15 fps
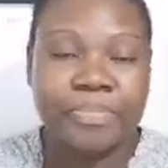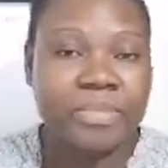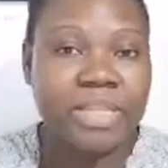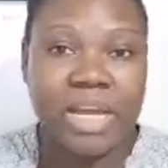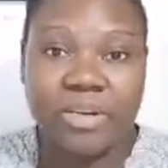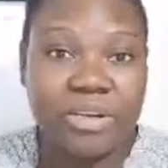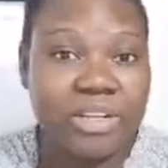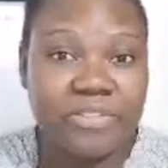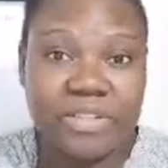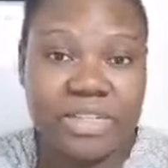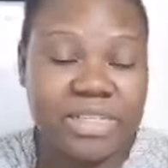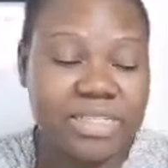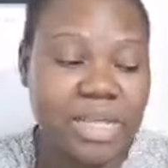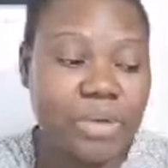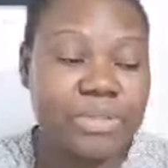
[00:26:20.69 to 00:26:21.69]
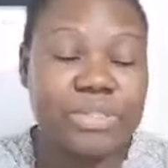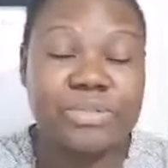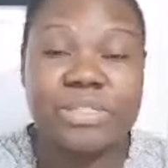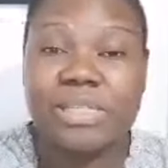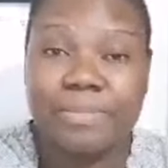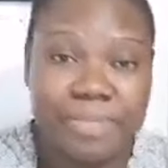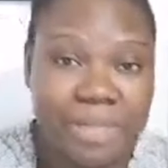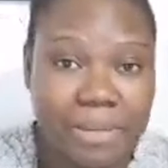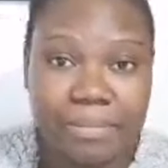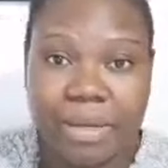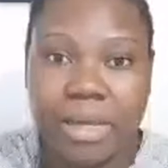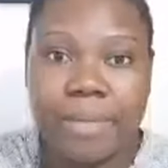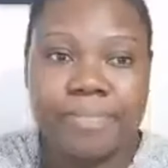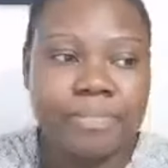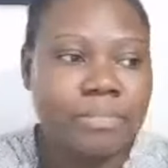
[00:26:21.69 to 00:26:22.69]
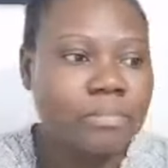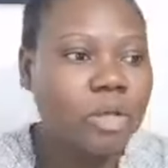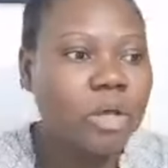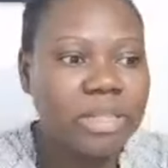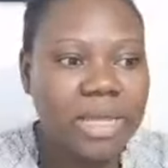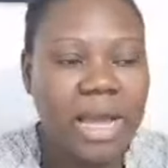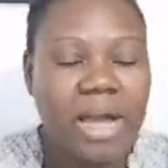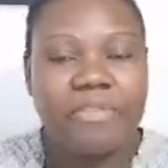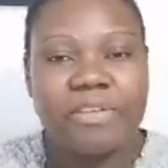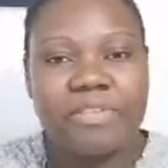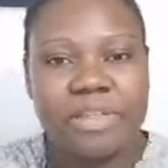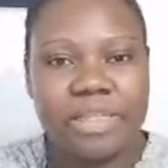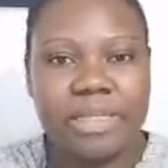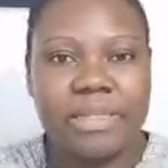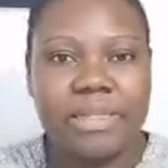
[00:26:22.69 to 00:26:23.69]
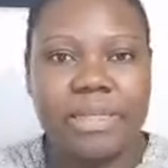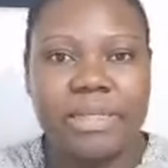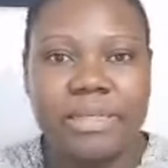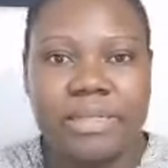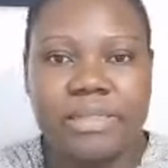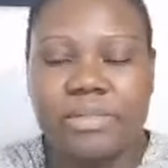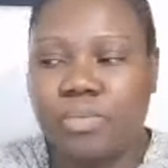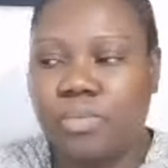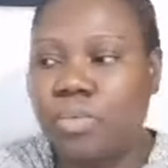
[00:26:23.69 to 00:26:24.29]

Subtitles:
They're not leaving this out till September, because they have everything they need.